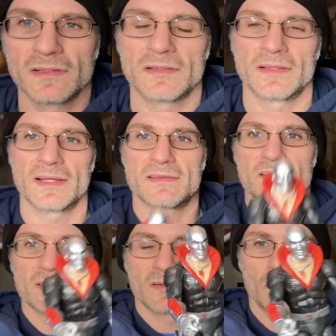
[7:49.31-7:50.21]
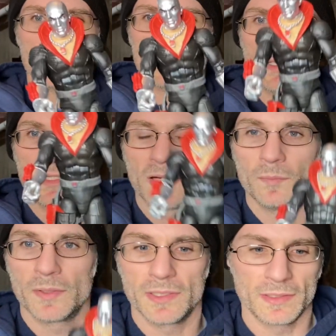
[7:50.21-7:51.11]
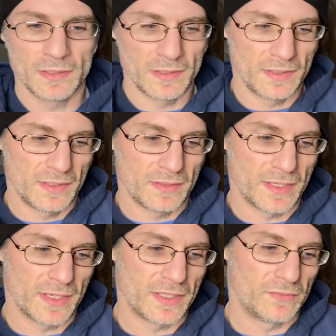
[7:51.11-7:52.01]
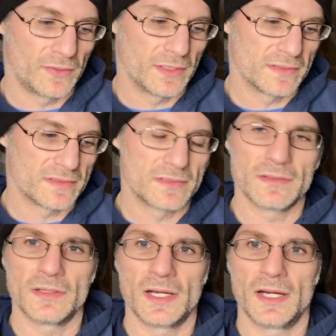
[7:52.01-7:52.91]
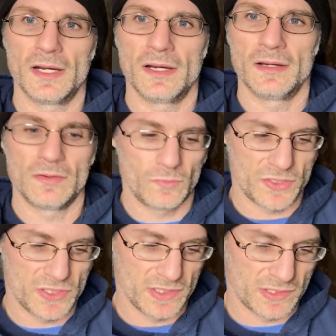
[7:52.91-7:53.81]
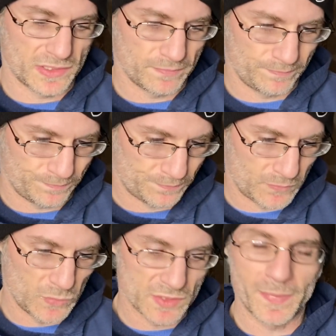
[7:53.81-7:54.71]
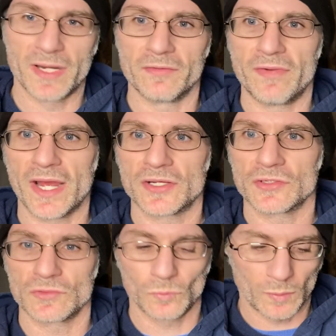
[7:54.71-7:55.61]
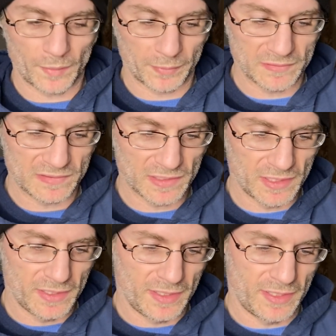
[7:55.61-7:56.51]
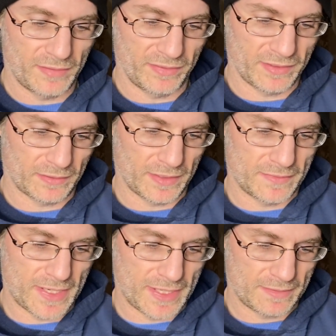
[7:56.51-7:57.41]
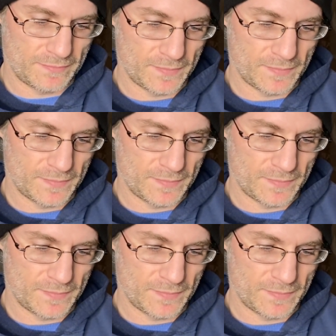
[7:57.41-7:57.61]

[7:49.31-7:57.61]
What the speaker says: That's of course the company that he runs, which manufactures weapons and everything like that.